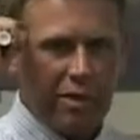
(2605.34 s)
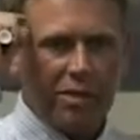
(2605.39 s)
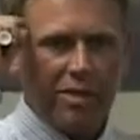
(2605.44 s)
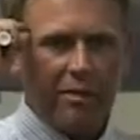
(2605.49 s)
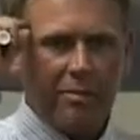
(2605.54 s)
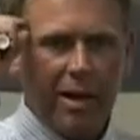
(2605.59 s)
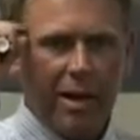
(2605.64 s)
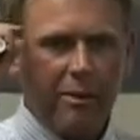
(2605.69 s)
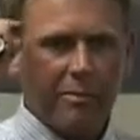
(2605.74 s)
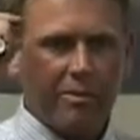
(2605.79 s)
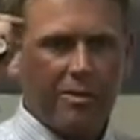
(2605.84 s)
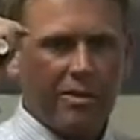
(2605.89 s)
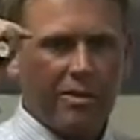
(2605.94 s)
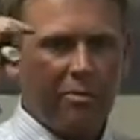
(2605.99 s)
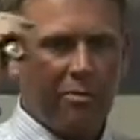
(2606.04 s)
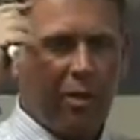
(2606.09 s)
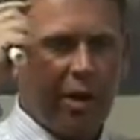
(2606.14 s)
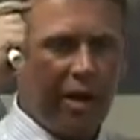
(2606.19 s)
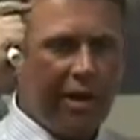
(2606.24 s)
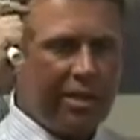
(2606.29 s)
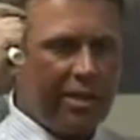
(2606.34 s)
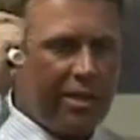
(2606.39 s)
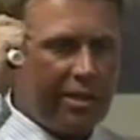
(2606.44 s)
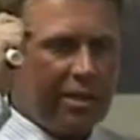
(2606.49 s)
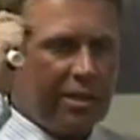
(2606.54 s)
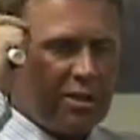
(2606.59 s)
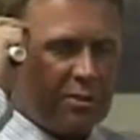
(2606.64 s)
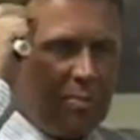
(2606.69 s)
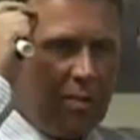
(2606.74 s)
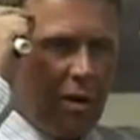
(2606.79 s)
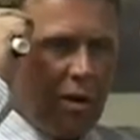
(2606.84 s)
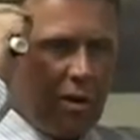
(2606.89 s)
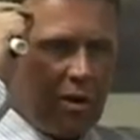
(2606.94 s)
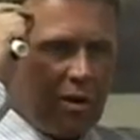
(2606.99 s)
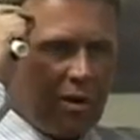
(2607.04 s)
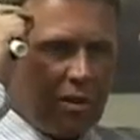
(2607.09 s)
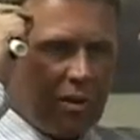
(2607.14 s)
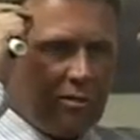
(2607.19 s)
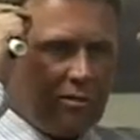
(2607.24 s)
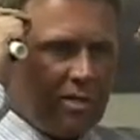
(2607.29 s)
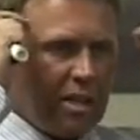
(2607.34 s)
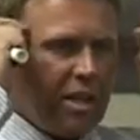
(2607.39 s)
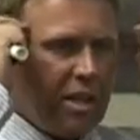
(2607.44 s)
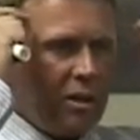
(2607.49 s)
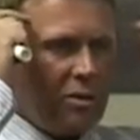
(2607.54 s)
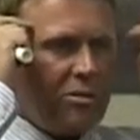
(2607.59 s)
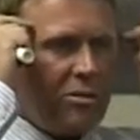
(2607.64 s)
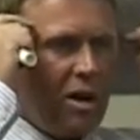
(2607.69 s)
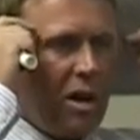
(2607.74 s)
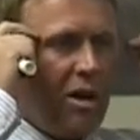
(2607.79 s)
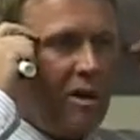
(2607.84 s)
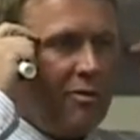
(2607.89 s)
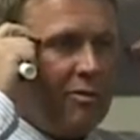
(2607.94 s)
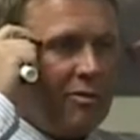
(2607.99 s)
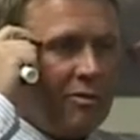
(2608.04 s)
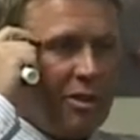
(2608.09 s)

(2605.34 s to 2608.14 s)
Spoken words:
when something happens in the brain, it's like a spark that goes off,